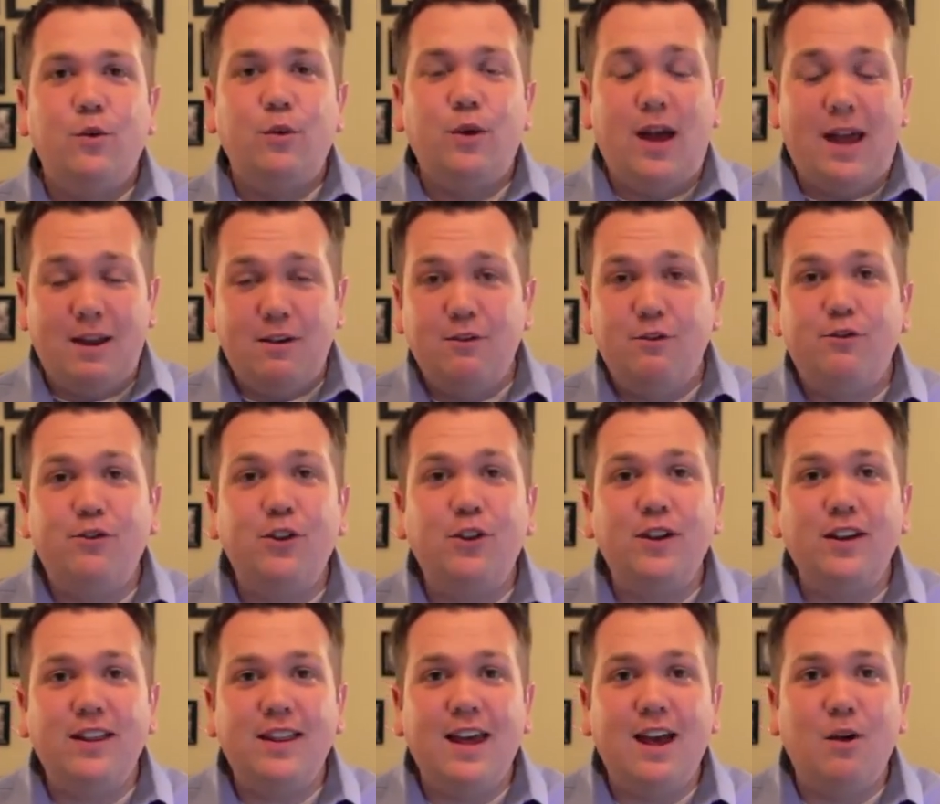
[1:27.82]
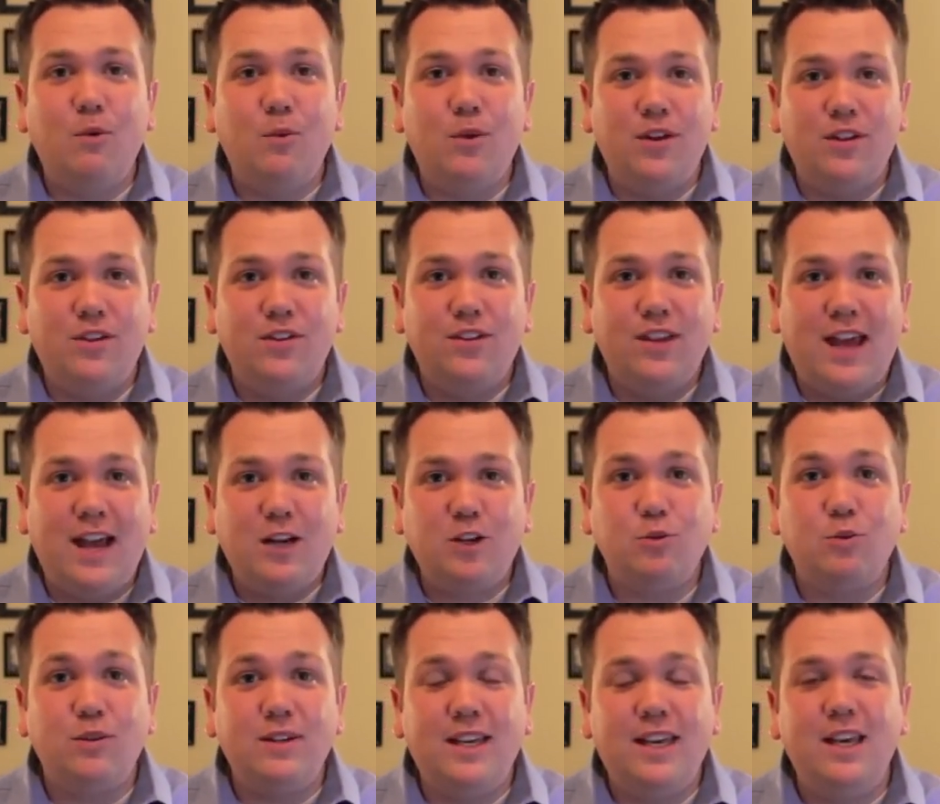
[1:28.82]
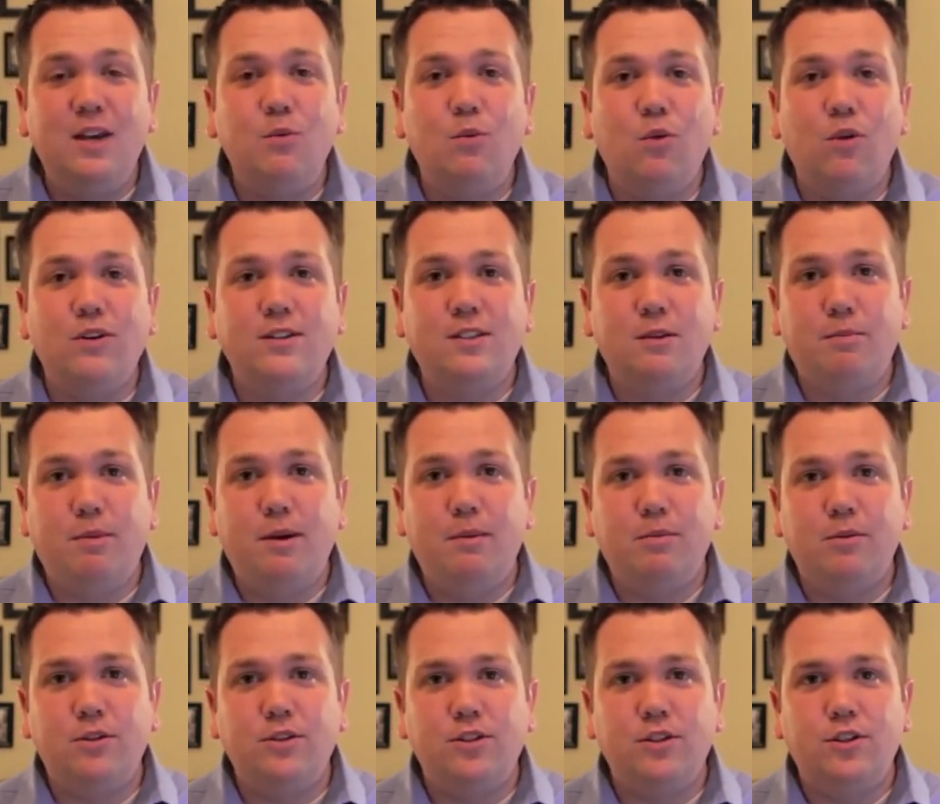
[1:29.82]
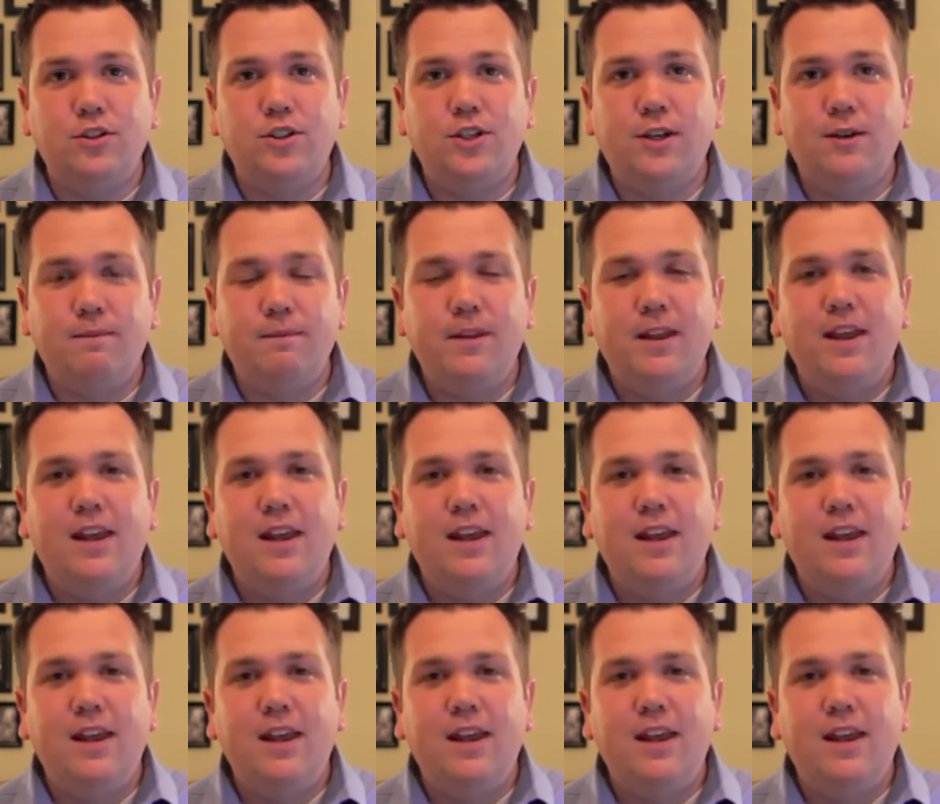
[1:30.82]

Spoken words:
and filling that with actual keywords that people are searching.